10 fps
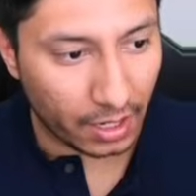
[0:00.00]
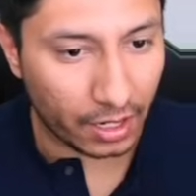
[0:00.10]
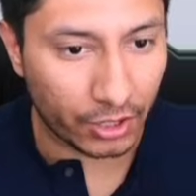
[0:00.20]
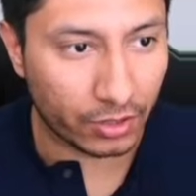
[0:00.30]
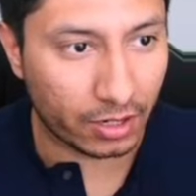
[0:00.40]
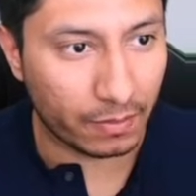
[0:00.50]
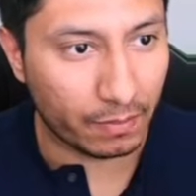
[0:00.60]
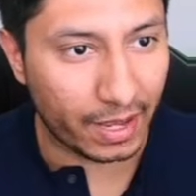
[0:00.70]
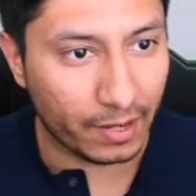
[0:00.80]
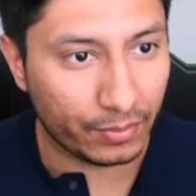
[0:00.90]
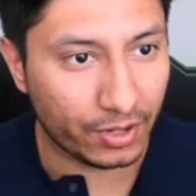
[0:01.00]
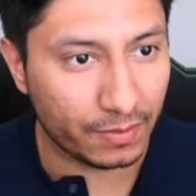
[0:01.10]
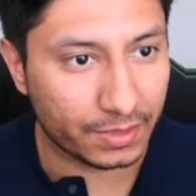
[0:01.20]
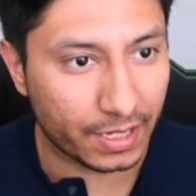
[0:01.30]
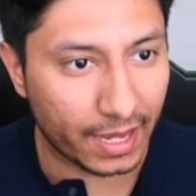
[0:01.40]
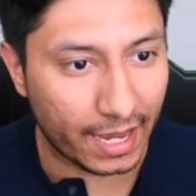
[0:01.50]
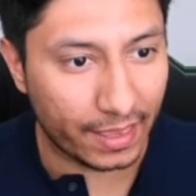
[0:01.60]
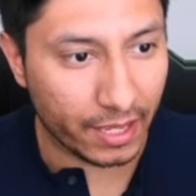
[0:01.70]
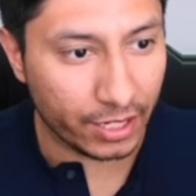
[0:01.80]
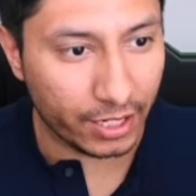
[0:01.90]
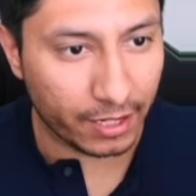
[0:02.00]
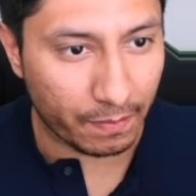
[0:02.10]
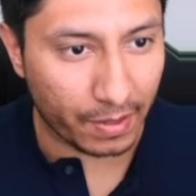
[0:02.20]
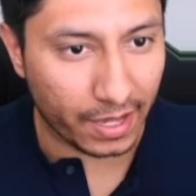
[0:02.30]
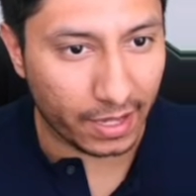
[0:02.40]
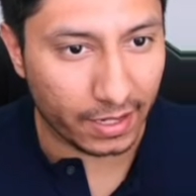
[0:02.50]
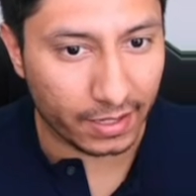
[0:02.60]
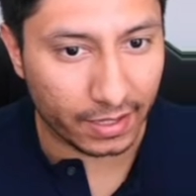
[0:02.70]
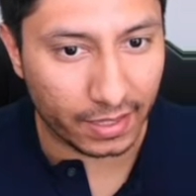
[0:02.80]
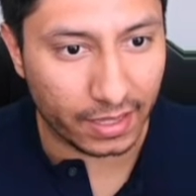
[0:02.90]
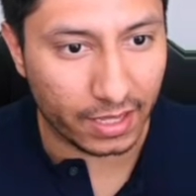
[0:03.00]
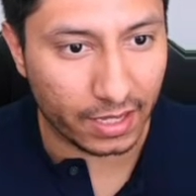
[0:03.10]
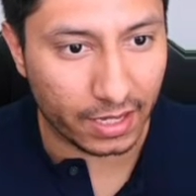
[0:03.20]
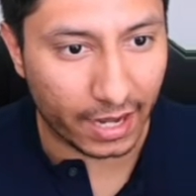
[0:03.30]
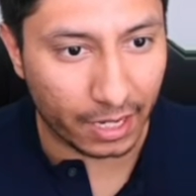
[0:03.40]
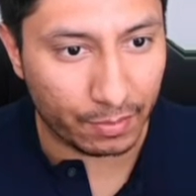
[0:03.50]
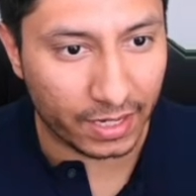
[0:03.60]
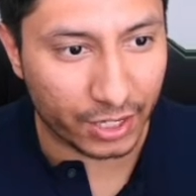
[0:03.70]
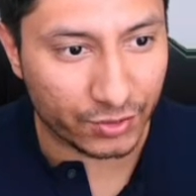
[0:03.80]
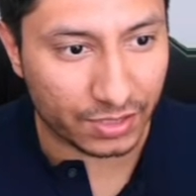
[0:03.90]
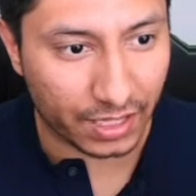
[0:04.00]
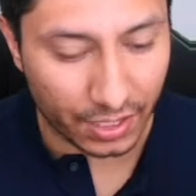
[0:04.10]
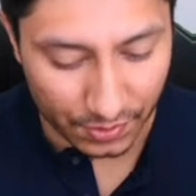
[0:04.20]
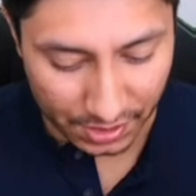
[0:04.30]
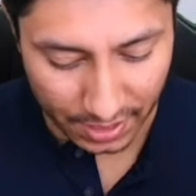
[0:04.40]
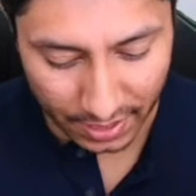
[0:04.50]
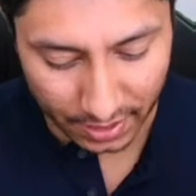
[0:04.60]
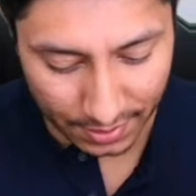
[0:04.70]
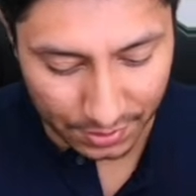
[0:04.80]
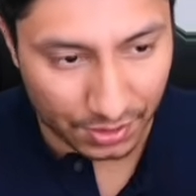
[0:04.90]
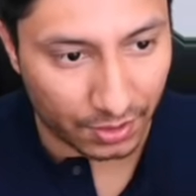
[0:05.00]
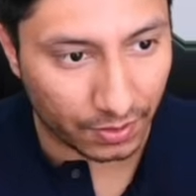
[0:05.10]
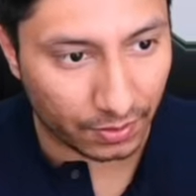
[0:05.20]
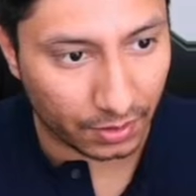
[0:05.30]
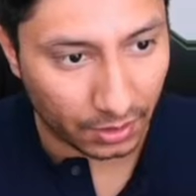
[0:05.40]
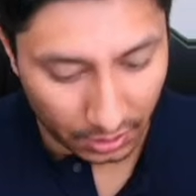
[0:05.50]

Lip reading: go to command prompt, and then you're going to ping the IP address that you assigned it. So